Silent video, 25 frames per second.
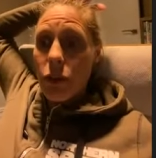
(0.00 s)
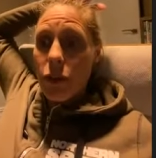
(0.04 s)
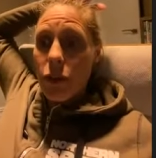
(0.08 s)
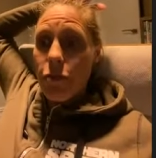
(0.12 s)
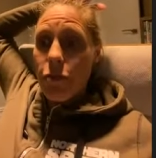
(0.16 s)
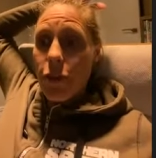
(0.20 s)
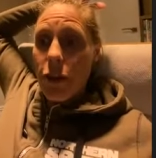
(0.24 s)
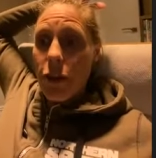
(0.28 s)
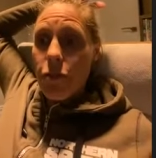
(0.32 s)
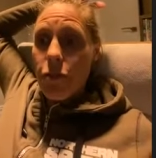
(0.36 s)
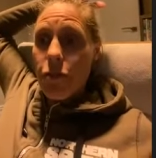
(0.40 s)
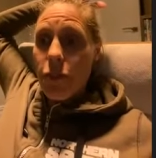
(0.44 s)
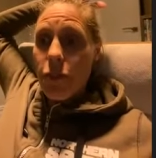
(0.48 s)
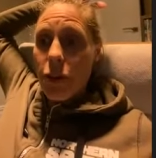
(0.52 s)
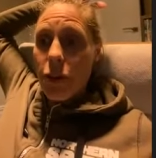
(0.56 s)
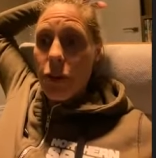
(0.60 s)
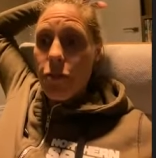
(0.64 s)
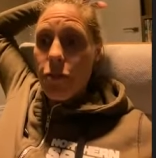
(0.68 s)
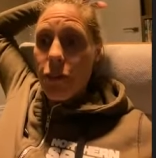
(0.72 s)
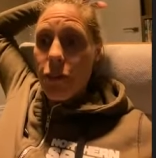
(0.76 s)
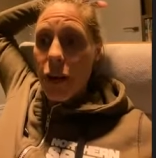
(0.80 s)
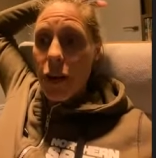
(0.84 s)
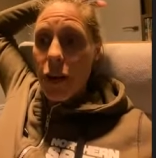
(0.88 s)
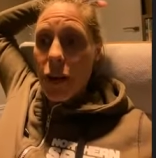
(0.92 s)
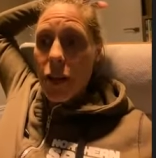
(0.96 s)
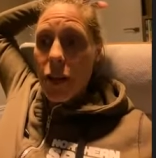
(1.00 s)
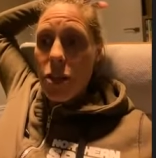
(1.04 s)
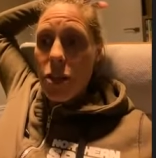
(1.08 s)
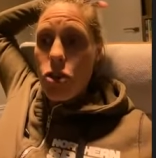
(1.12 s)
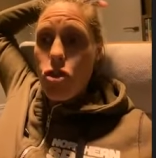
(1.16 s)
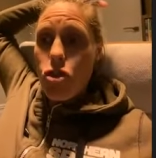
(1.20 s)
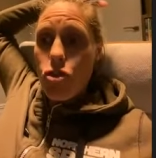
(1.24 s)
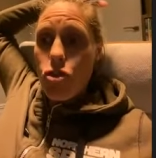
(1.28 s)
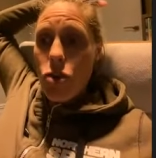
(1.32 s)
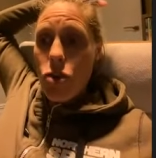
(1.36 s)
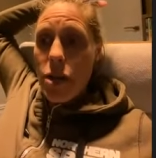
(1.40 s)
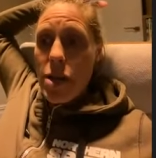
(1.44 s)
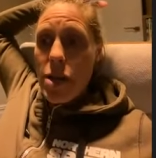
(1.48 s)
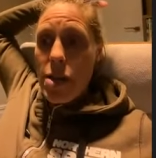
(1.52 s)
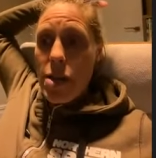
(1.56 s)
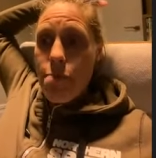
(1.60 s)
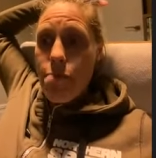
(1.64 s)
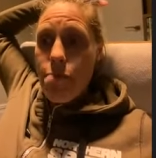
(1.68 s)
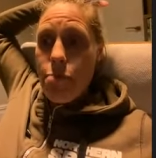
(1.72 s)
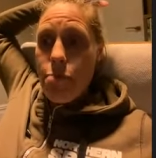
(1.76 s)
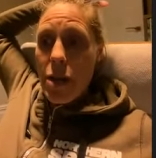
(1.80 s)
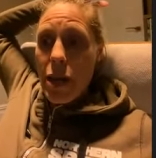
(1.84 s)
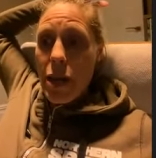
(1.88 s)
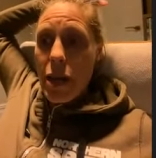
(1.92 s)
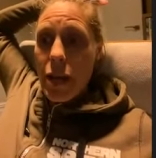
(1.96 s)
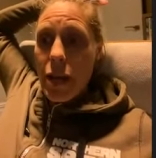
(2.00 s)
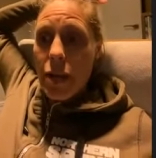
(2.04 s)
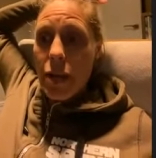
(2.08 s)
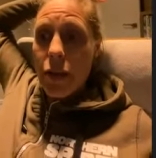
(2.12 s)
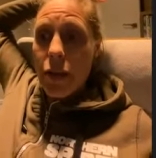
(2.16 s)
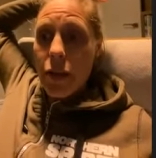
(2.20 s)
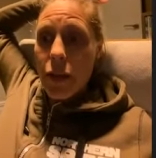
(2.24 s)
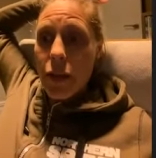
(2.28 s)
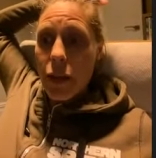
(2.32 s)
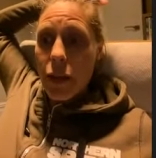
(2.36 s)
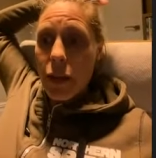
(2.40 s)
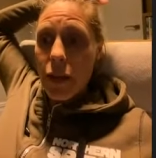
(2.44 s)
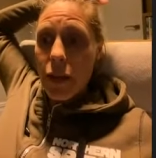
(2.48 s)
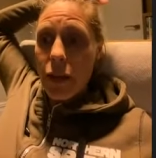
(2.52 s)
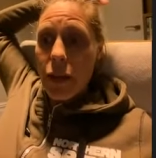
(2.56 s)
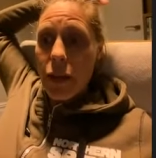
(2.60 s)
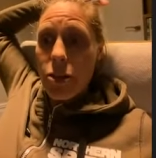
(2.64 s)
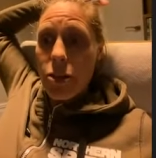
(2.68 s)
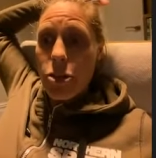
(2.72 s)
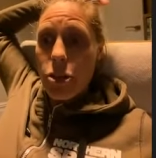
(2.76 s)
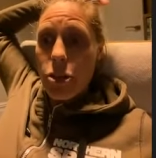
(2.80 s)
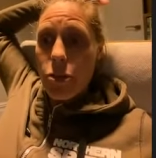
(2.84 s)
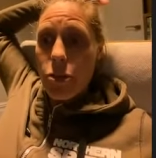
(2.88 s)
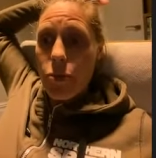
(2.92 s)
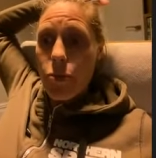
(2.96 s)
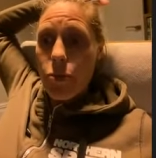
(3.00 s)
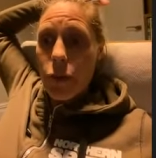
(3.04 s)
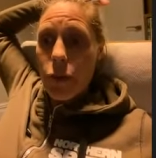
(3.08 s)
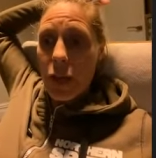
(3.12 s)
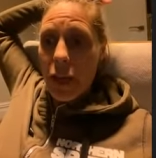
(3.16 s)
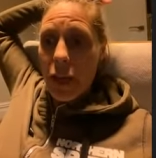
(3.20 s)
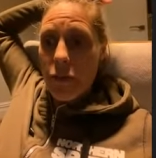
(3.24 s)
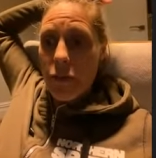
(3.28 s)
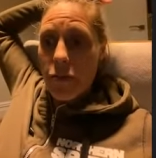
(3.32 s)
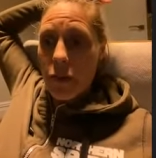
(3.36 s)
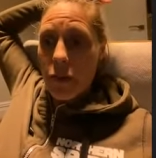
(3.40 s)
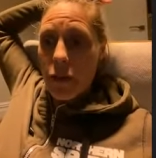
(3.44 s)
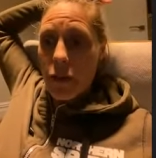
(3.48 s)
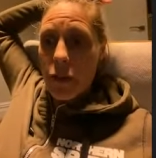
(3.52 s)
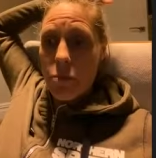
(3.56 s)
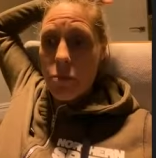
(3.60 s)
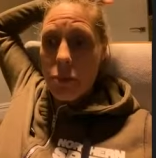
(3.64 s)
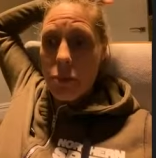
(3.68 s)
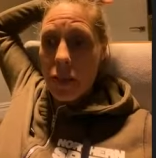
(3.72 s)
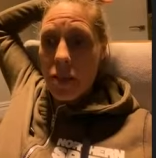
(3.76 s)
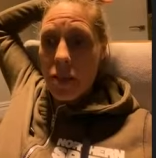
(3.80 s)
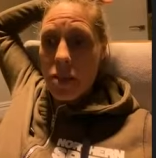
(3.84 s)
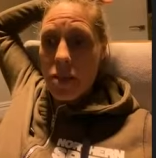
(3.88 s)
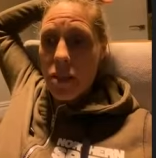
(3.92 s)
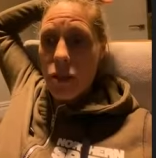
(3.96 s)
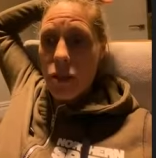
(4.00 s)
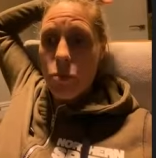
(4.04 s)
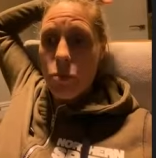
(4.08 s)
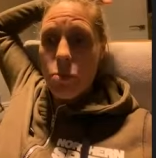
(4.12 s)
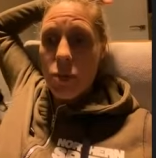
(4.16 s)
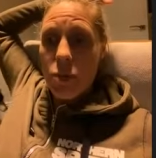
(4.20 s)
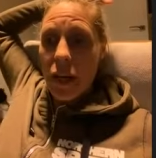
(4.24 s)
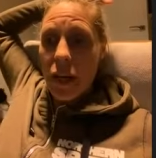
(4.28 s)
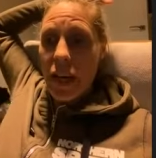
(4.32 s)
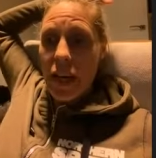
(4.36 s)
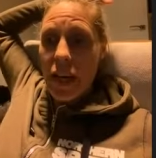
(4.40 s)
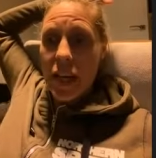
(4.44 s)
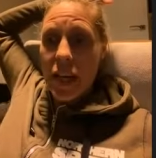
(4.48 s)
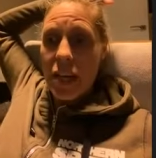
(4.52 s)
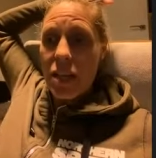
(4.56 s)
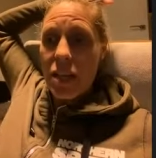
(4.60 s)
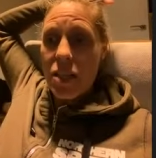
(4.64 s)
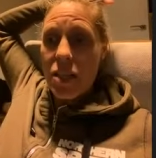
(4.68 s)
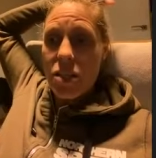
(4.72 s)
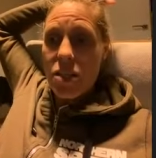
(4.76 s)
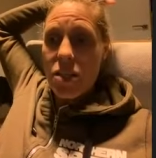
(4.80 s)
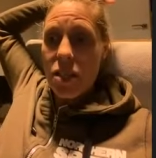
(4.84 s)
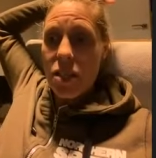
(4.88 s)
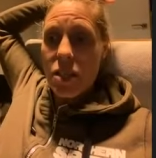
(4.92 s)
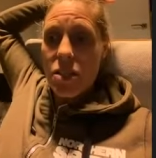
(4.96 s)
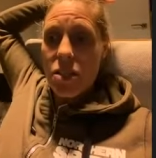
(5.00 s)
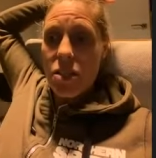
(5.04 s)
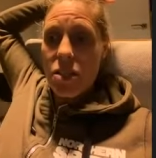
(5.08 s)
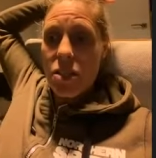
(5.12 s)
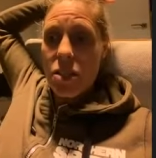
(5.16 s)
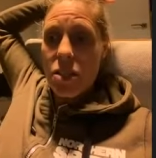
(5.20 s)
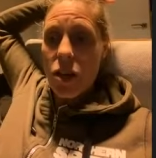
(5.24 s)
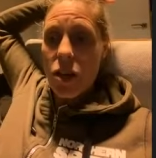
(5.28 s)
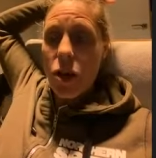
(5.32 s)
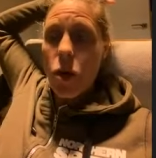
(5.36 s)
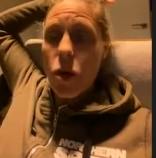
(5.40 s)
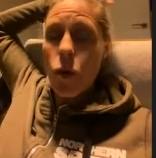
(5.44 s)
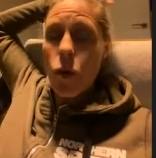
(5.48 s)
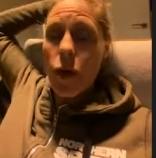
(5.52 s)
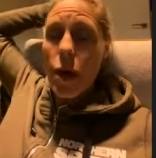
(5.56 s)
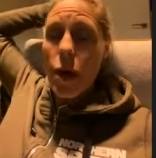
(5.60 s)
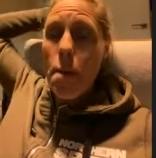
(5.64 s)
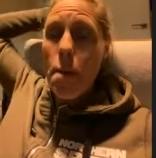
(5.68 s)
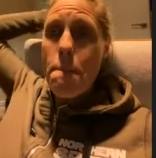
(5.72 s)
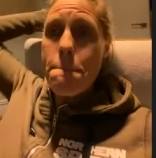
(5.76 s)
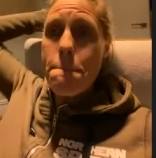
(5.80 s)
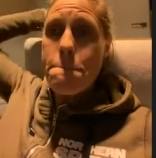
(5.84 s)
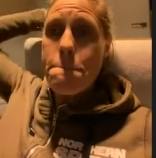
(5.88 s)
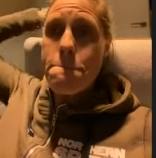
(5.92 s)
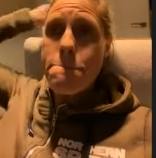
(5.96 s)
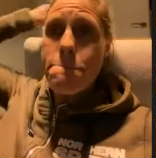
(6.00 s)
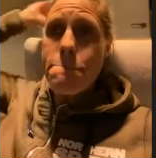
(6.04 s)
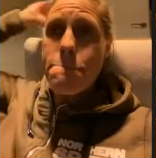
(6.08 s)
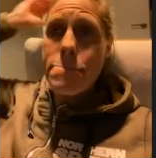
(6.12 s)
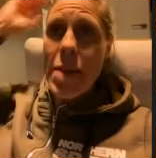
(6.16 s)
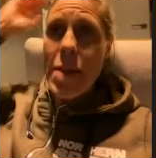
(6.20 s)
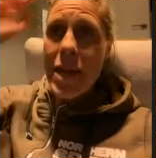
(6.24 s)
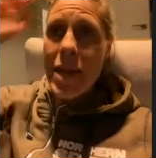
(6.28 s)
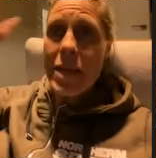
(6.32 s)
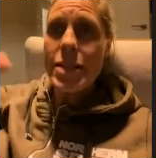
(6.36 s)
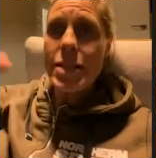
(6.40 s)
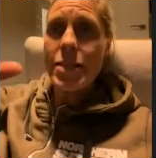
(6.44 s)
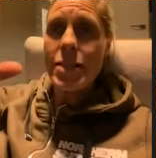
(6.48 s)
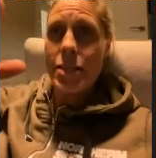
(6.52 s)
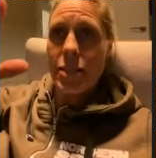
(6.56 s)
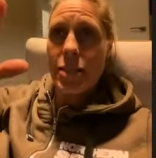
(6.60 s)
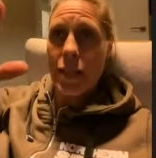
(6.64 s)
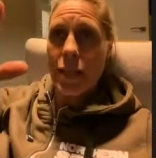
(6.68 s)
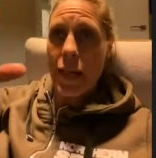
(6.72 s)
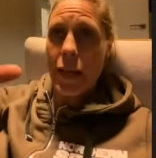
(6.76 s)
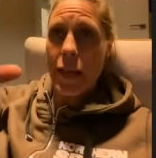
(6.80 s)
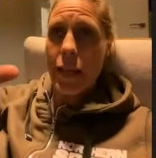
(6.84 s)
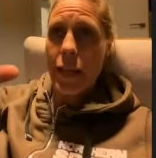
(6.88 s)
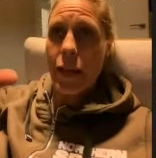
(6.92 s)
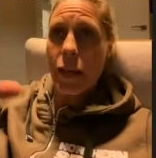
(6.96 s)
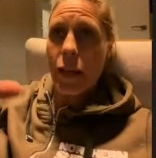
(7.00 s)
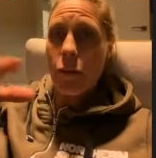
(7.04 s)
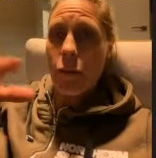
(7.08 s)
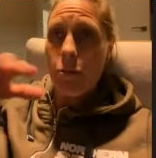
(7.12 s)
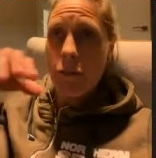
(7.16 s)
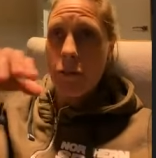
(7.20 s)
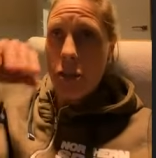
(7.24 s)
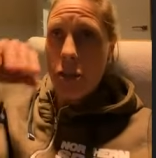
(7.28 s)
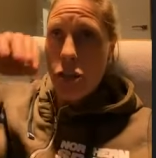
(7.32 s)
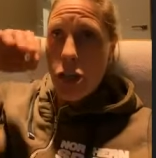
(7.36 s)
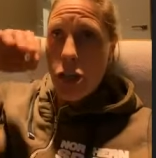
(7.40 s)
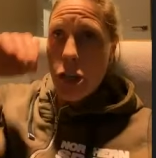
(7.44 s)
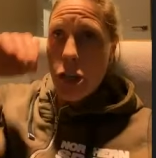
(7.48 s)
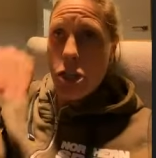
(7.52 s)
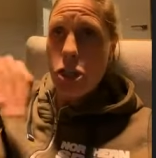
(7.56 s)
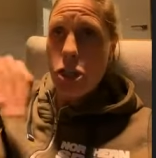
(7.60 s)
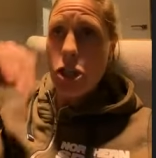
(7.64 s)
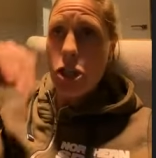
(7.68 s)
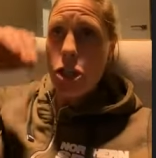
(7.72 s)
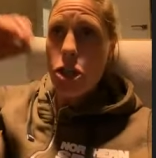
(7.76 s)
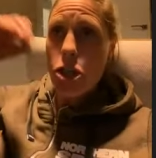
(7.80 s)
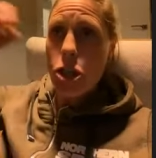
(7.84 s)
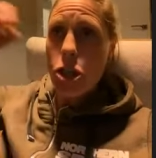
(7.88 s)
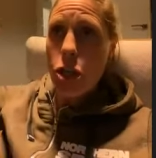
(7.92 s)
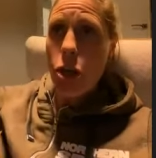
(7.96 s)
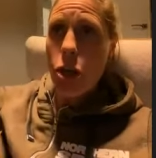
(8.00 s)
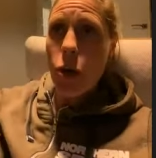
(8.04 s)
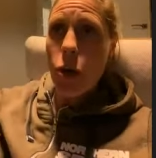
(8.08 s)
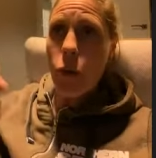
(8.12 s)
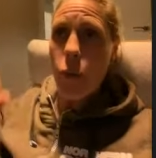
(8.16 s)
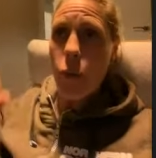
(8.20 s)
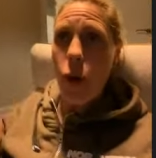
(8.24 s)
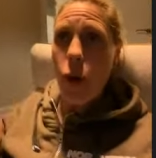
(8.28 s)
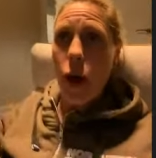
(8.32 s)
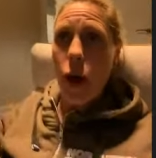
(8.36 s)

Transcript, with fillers: if if if I can dream big, then I can do whatever, because our brain is is so amazing. And if we just knew